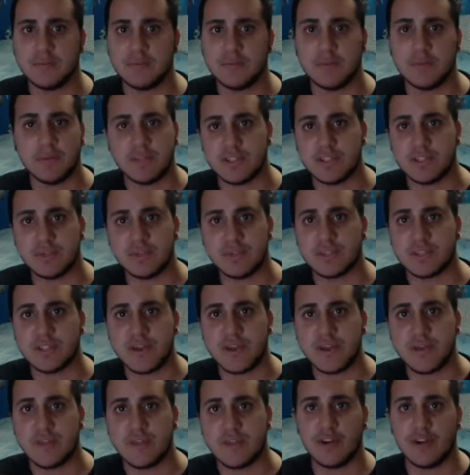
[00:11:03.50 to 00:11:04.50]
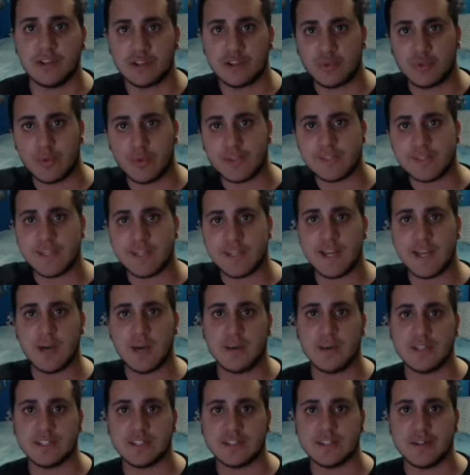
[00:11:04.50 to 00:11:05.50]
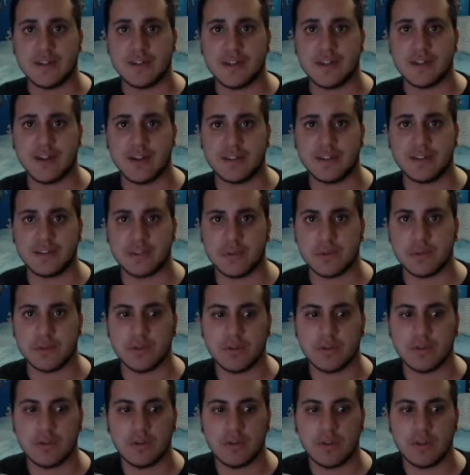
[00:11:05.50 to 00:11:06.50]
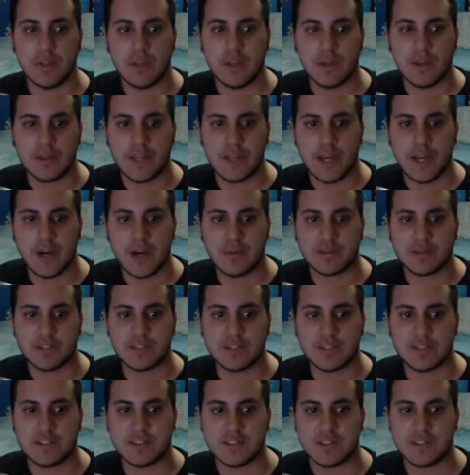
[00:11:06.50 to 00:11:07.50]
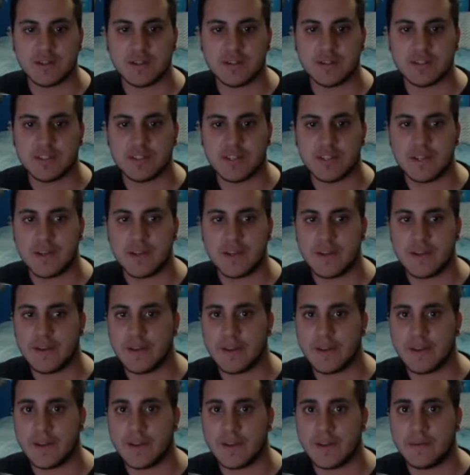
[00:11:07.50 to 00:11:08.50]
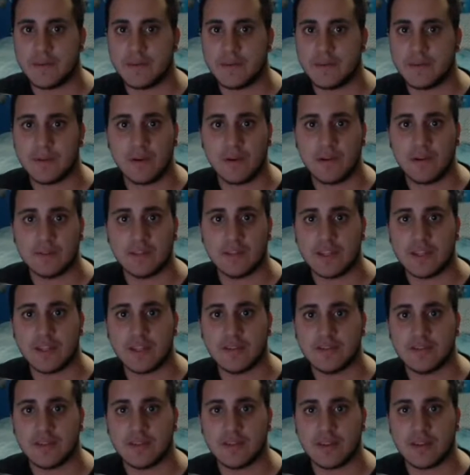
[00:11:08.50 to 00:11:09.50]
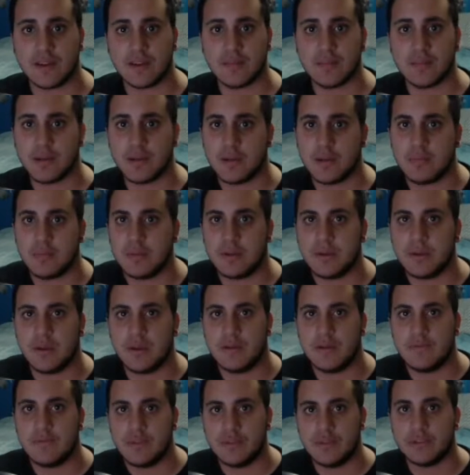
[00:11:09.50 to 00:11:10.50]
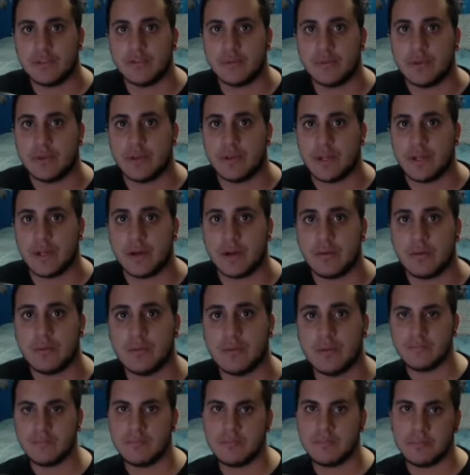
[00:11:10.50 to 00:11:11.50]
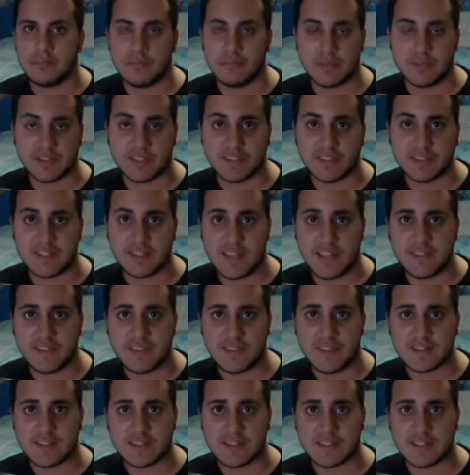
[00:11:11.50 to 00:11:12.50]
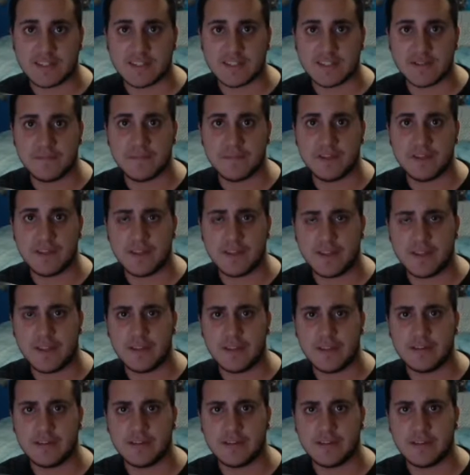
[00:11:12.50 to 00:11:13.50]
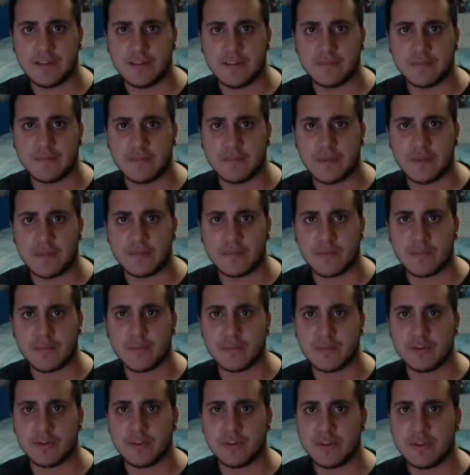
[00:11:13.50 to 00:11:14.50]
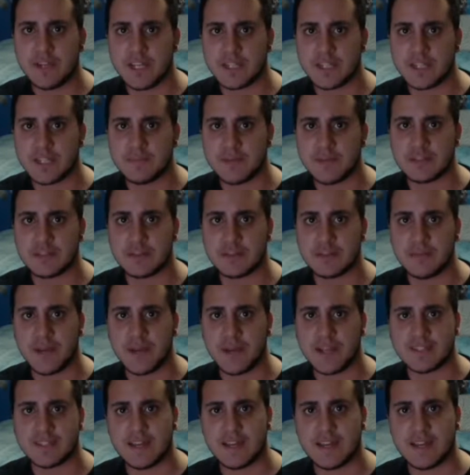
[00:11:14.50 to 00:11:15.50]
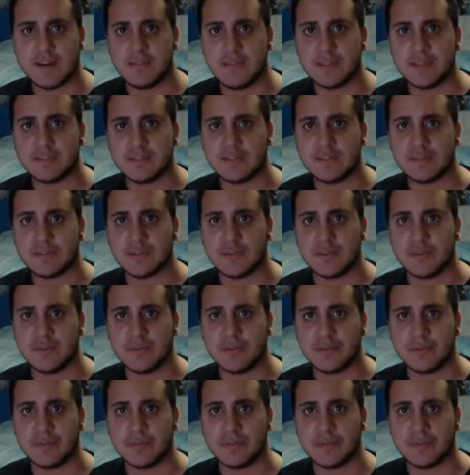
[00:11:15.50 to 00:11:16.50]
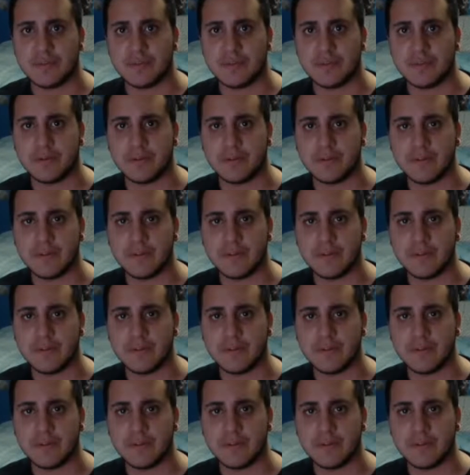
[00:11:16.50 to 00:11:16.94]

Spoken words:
But my suicidal thoughts went down when I started high school. Yeah, I was insulted and called things like that, but I'm kind of used to it now. But the sad thing is I still felt alienated from other people, especially past elementary school people.